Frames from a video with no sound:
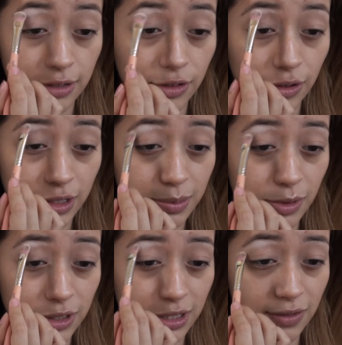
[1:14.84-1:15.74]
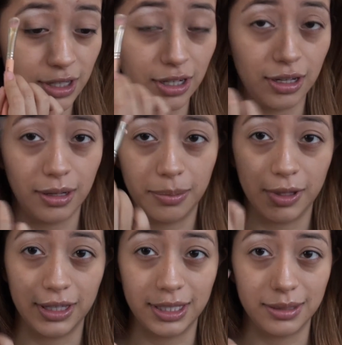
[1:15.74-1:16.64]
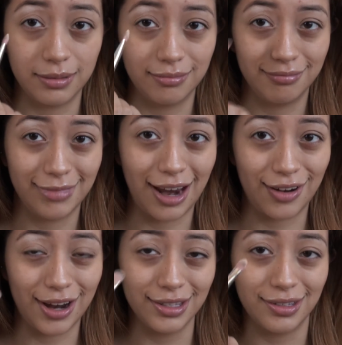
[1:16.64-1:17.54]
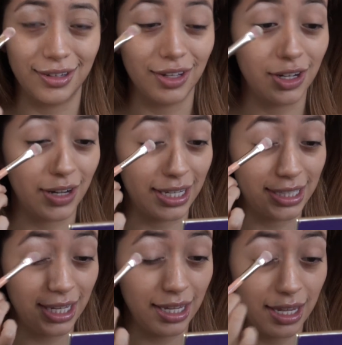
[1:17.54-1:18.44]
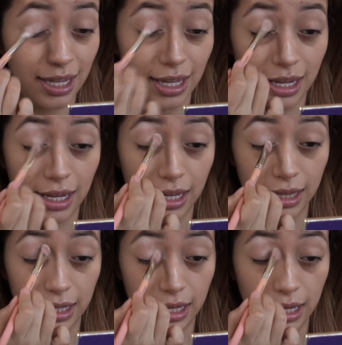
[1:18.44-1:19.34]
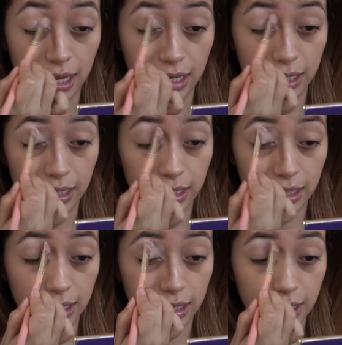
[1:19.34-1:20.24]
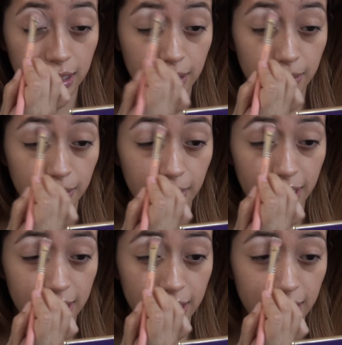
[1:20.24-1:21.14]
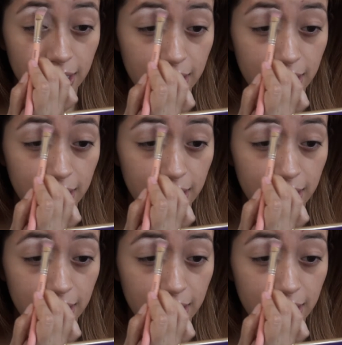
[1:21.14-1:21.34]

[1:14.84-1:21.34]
focus most of it up on this area so you look crazy. And then blend it